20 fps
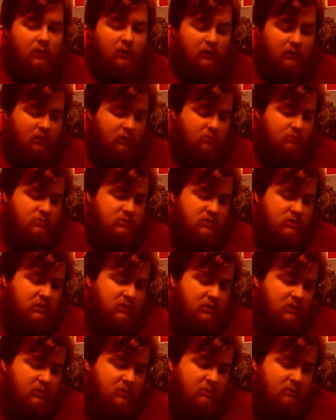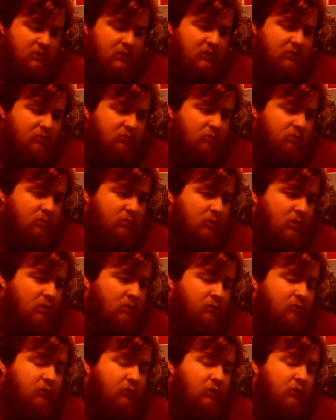And obviously in diesel, what I
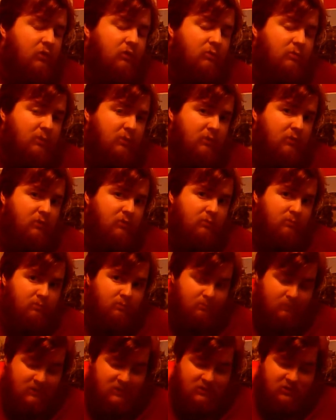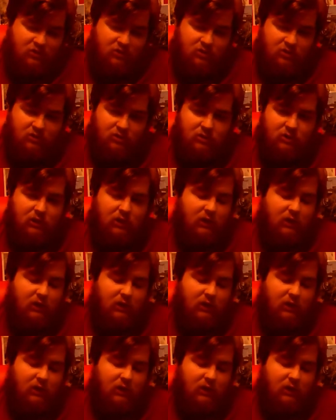forgot to mention